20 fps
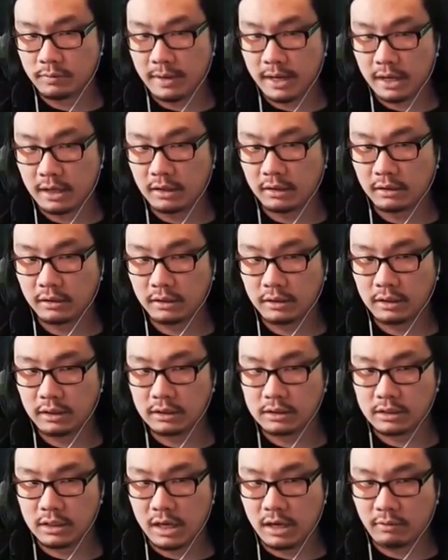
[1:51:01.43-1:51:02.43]
a panel
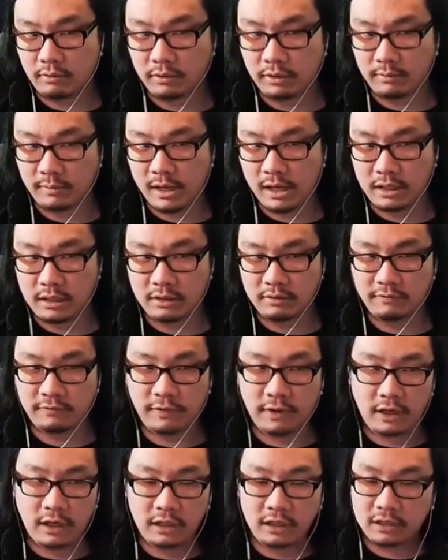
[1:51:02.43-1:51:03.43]
is not really my idea of
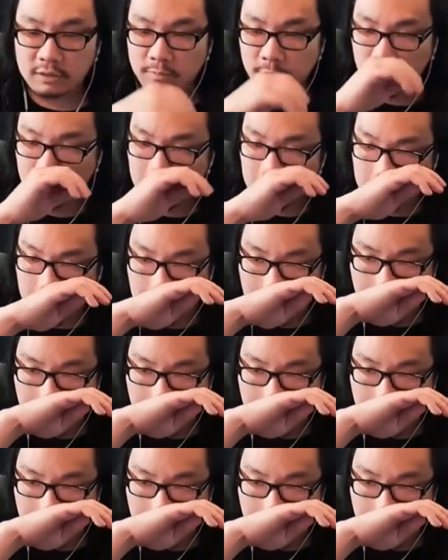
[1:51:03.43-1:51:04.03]
fun at this point.